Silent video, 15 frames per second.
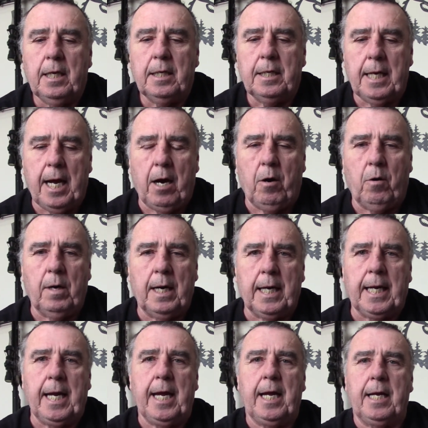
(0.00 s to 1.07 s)
Now,
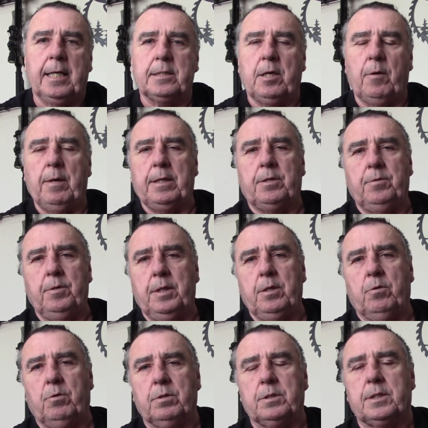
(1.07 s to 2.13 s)
again, as I went through the
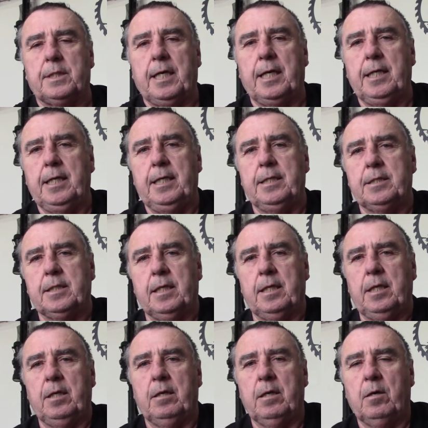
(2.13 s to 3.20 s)
old studies and
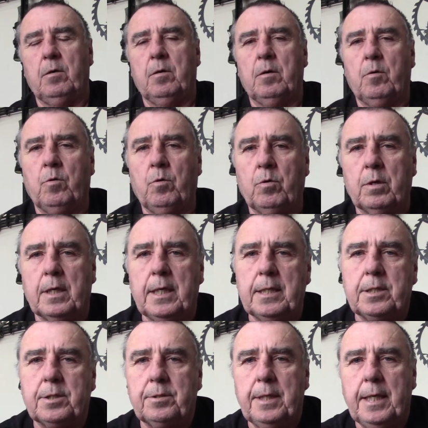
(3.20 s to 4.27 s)
the old
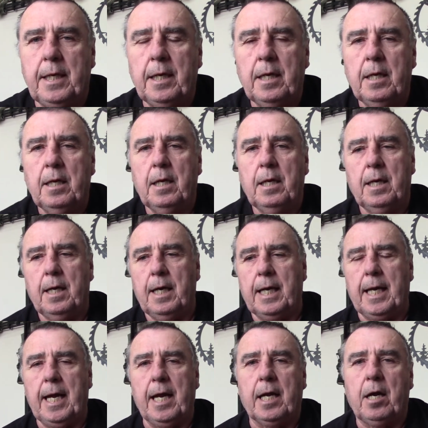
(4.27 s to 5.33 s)
history,
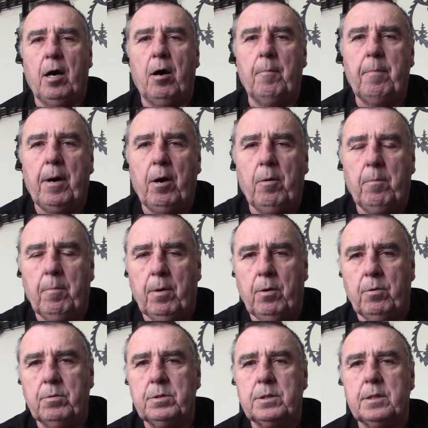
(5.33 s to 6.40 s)
again, compound
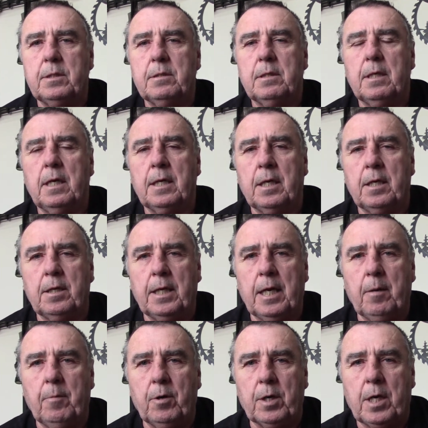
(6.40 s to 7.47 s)
bows, another thing
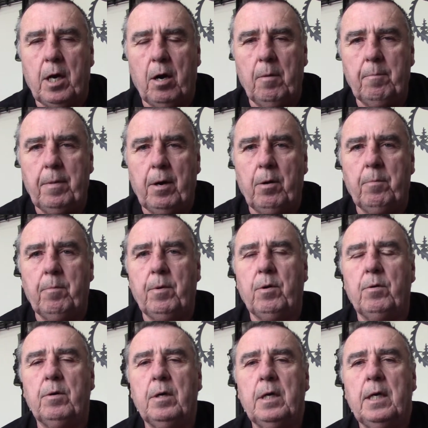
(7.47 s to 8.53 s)
about a compound bow
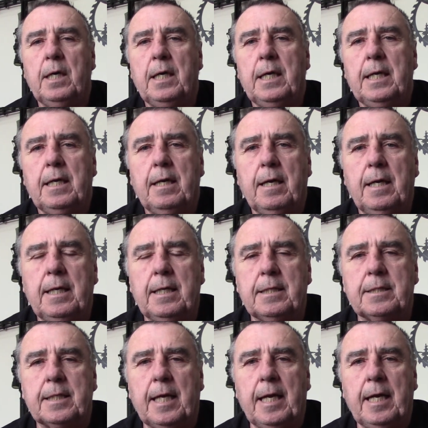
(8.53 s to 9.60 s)

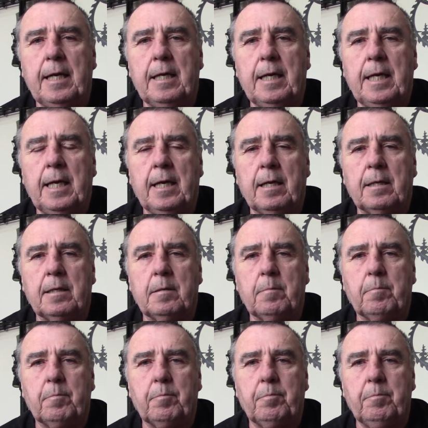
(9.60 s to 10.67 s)
is it
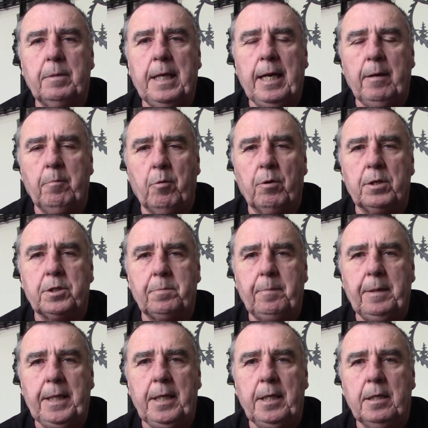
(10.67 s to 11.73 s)
gave more
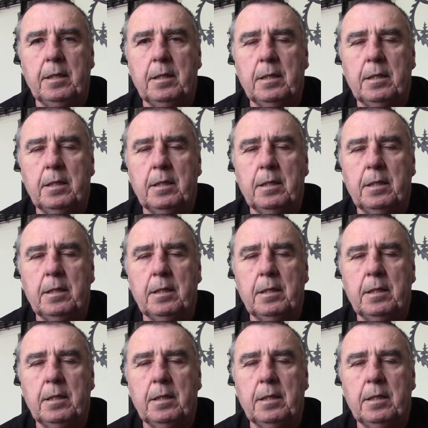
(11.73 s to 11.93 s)
speed